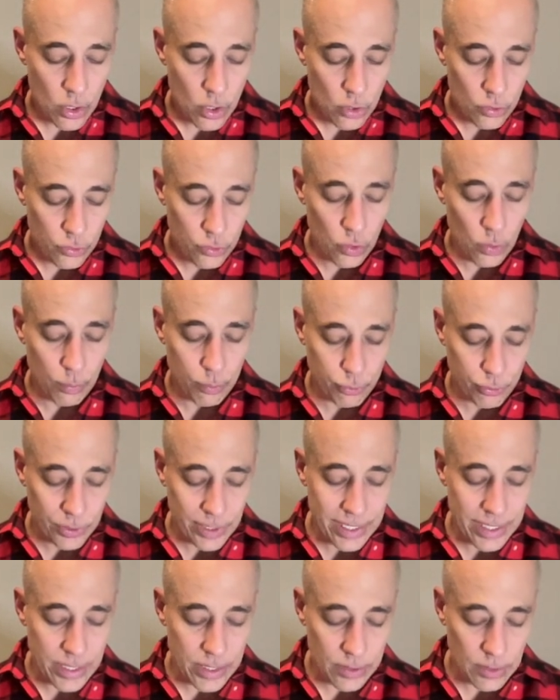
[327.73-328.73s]
to
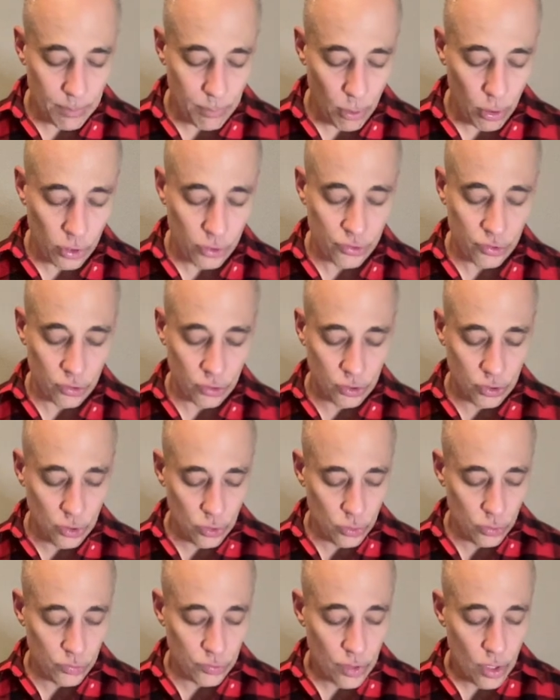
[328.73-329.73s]
pre-departure
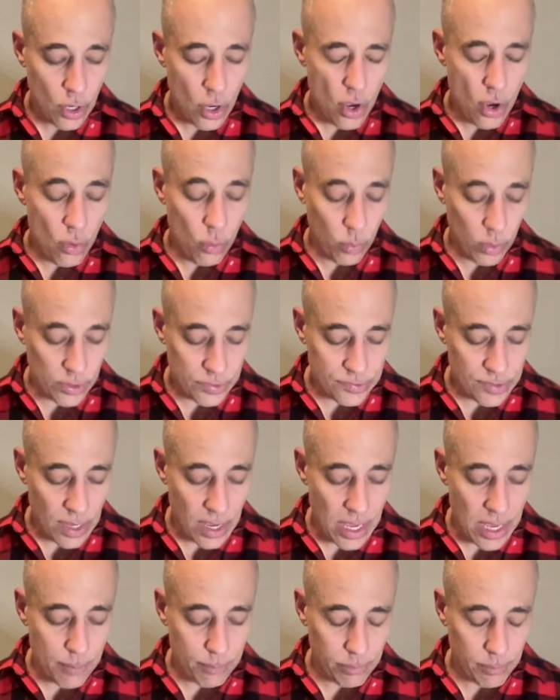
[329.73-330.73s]
cues was
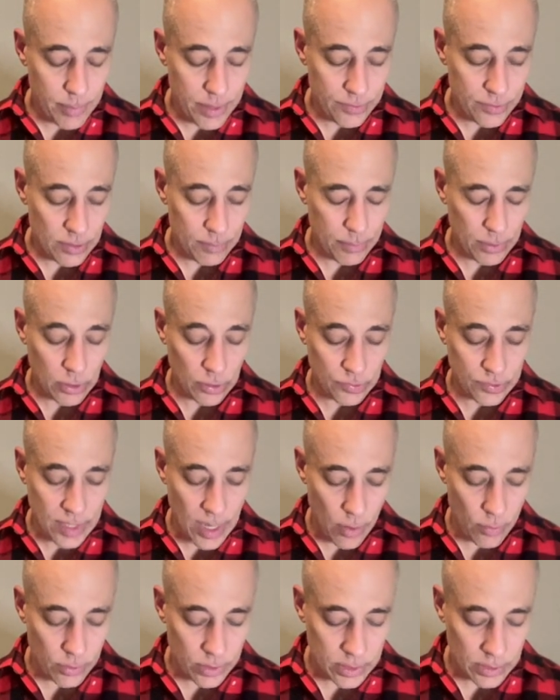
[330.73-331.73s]
not implemented because
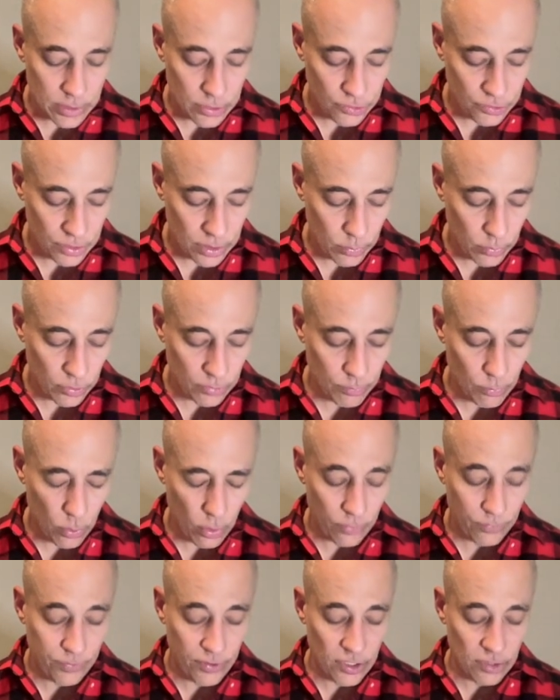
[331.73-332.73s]
counter-conditioning was more
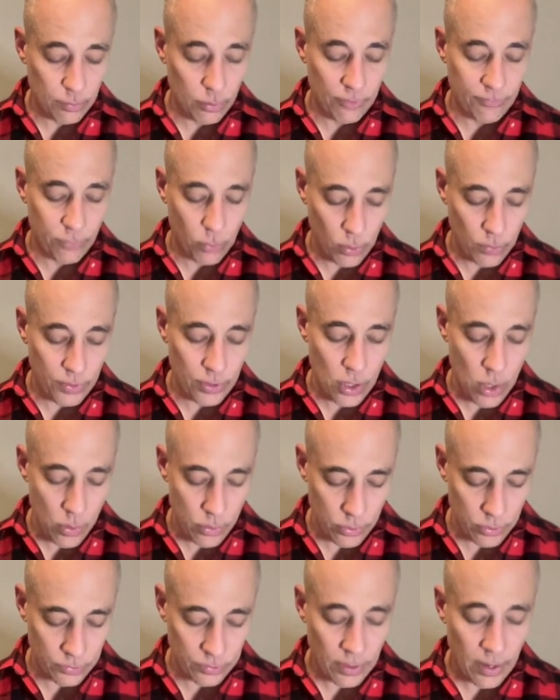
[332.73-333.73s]
feasible for the
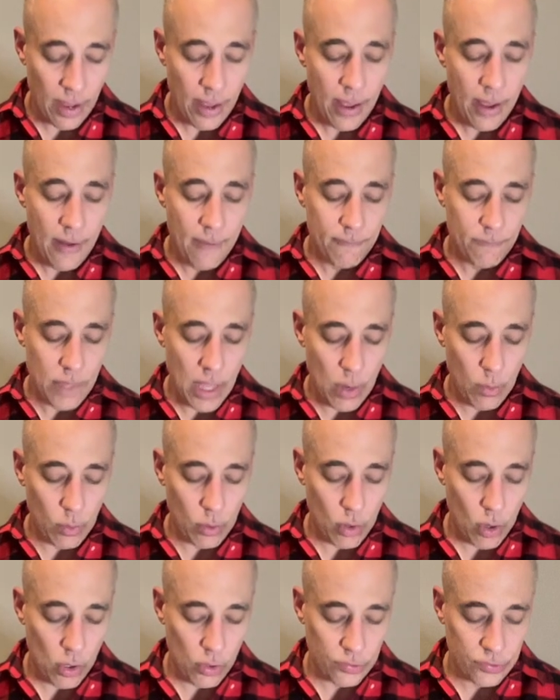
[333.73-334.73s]
owners. They
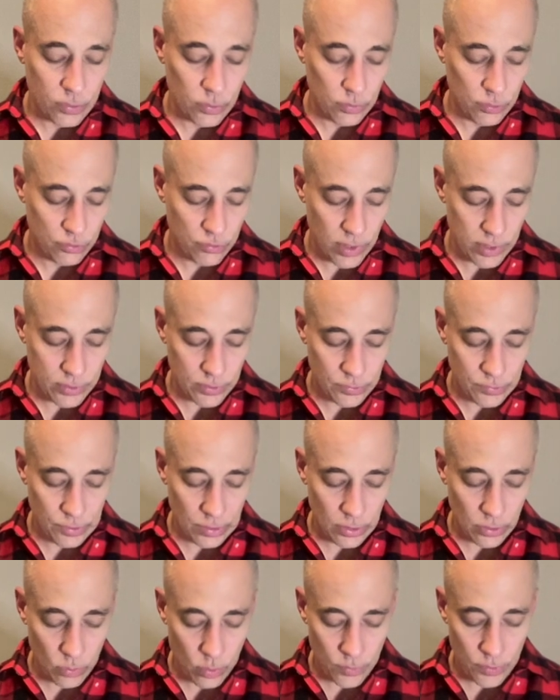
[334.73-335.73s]
were also instructed to
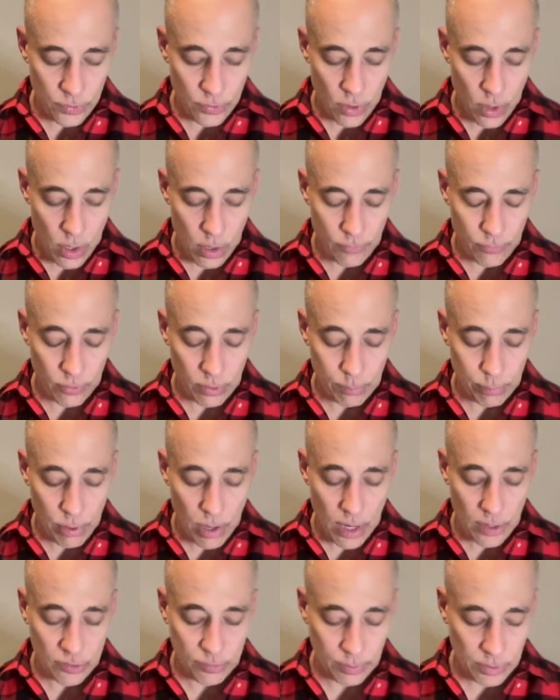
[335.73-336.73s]
ignore the dog for
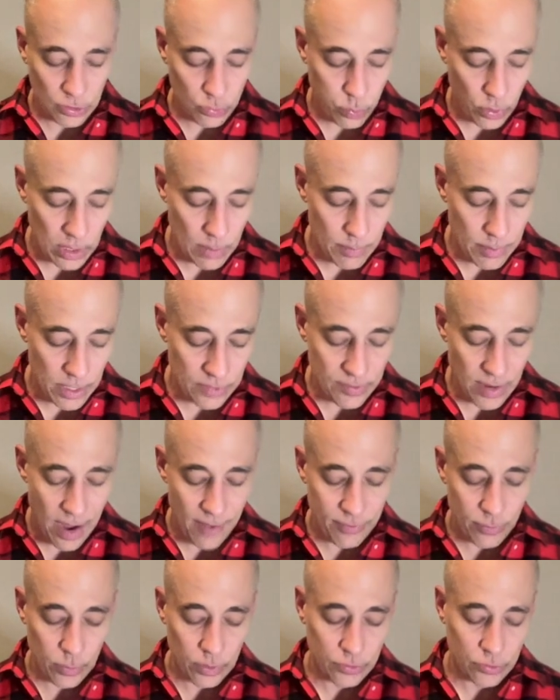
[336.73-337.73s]
approximately 20 minutes
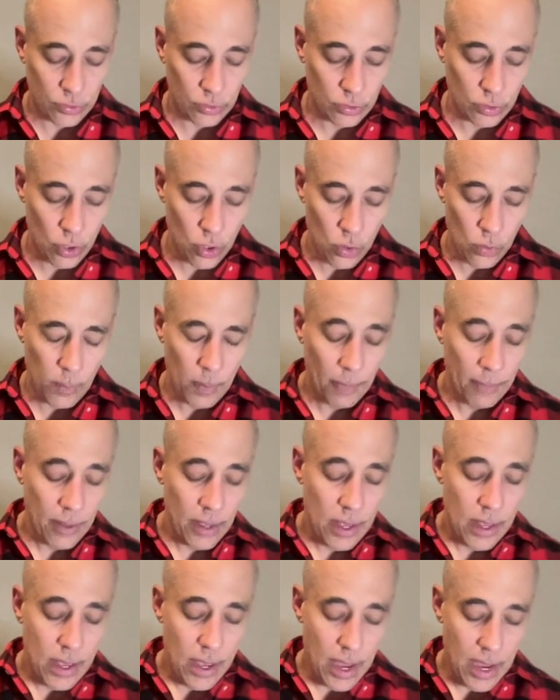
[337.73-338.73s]
after returned home.
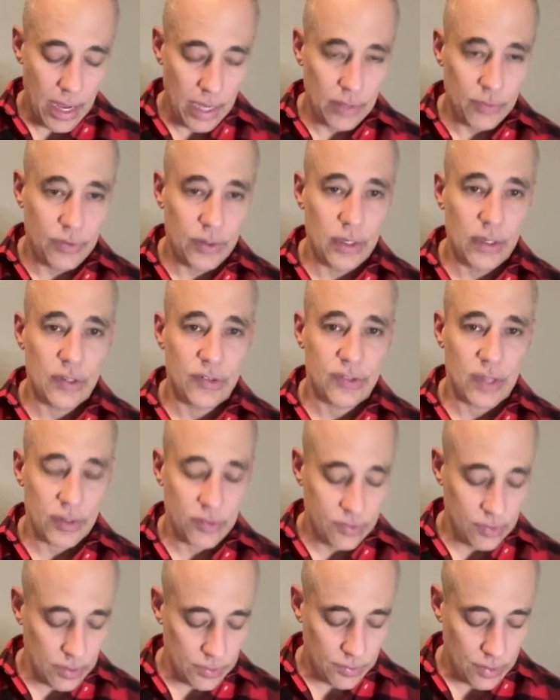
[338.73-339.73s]
A
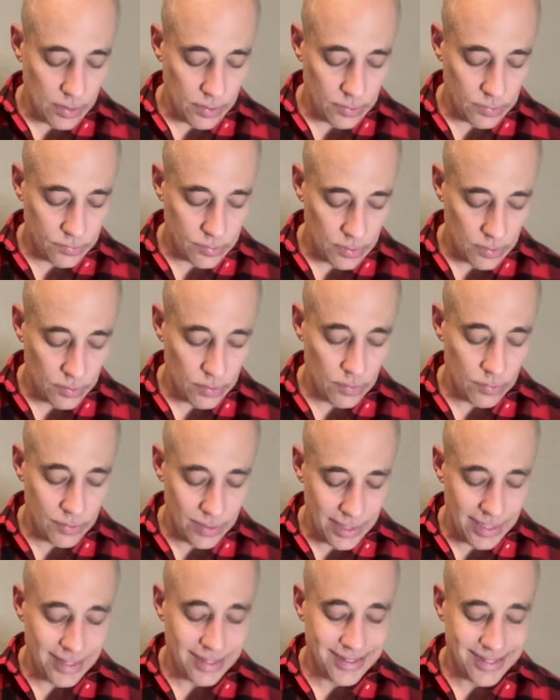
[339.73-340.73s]

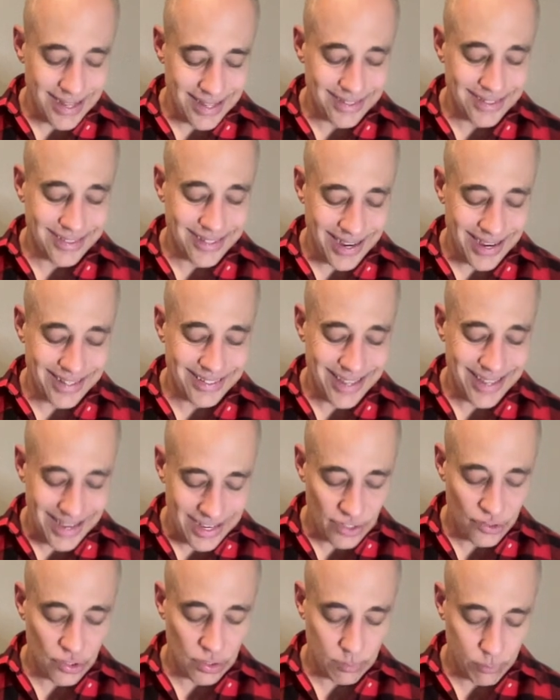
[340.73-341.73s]

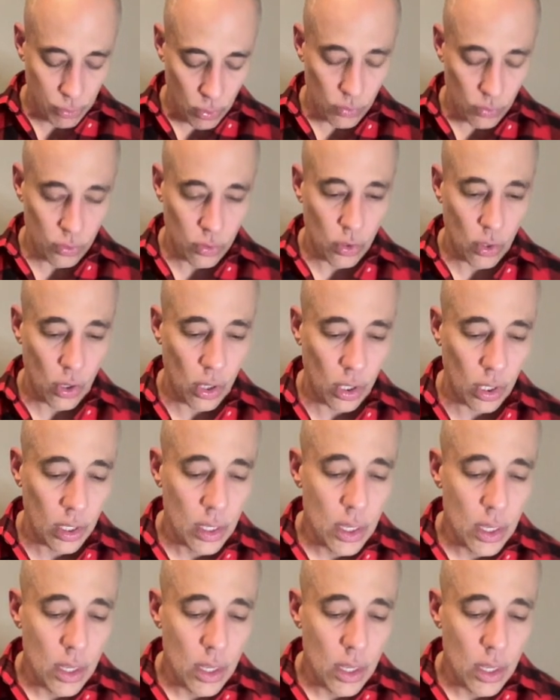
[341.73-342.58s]
desensitization protocol